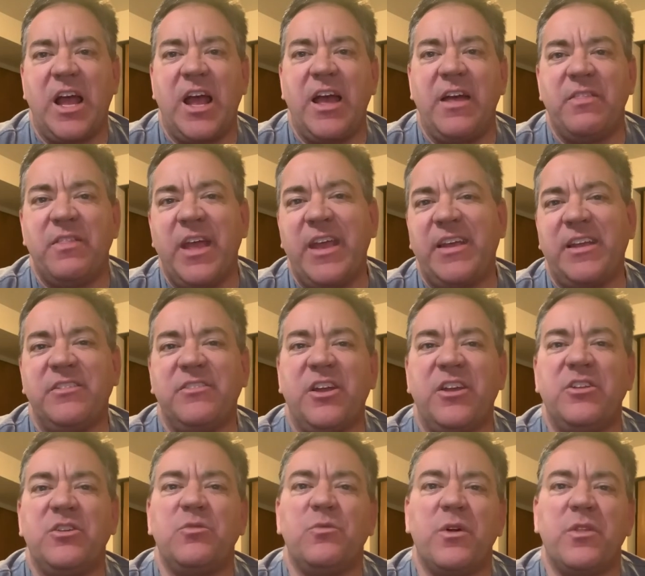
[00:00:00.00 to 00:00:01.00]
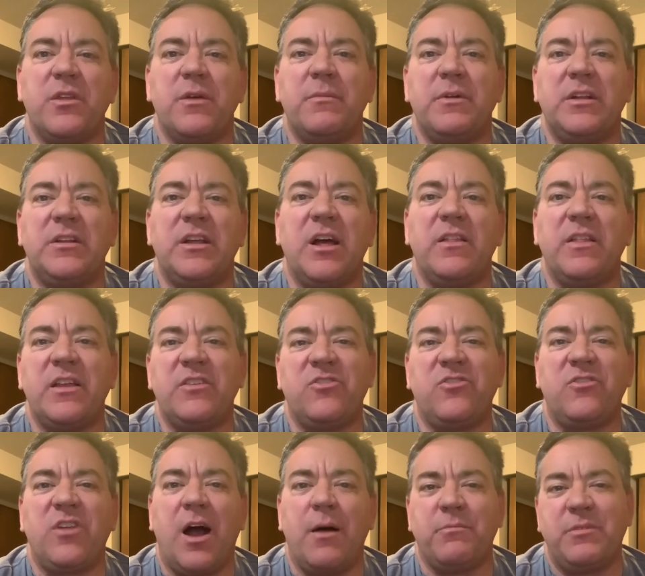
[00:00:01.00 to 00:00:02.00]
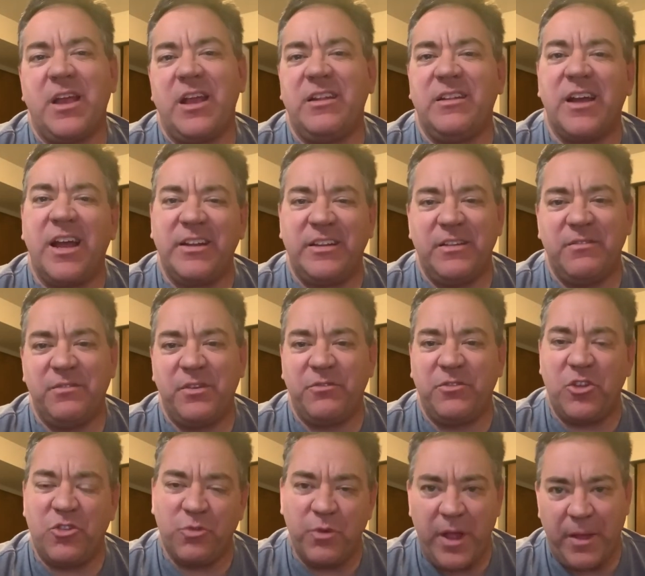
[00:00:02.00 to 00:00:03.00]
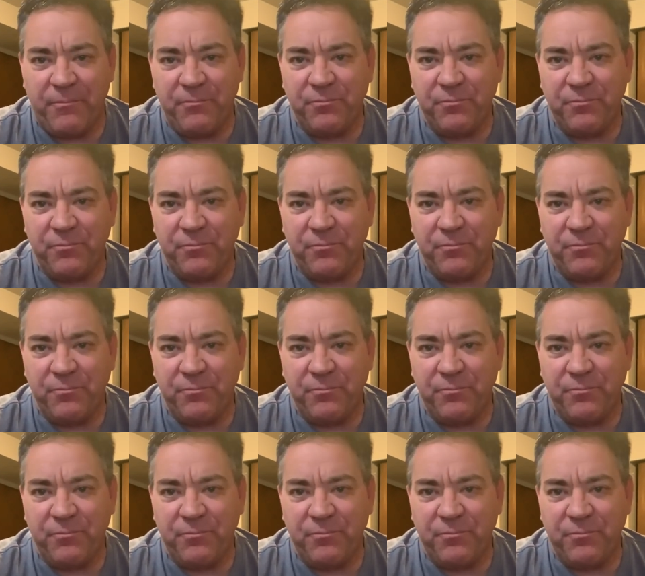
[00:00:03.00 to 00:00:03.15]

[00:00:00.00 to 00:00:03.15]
and they continued with him until they stopped in 1953.